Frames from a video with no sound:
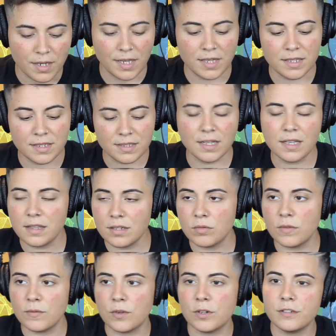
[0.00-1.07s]
And the Death in
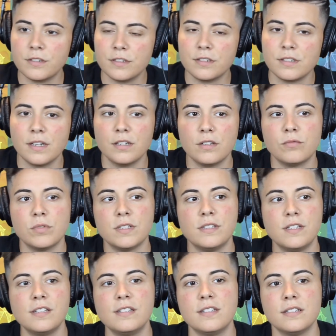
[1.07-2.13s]
reverse is like
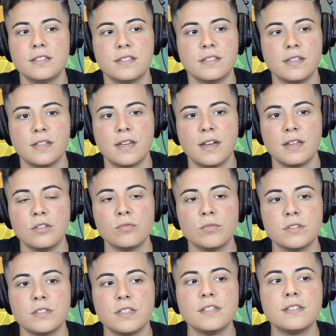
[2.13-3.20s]
resistance to that. You're
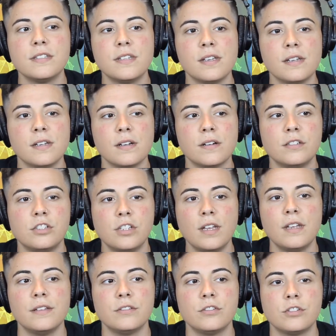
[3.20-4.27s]
resisting a
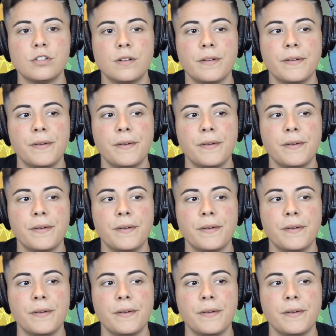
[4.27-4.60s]
change.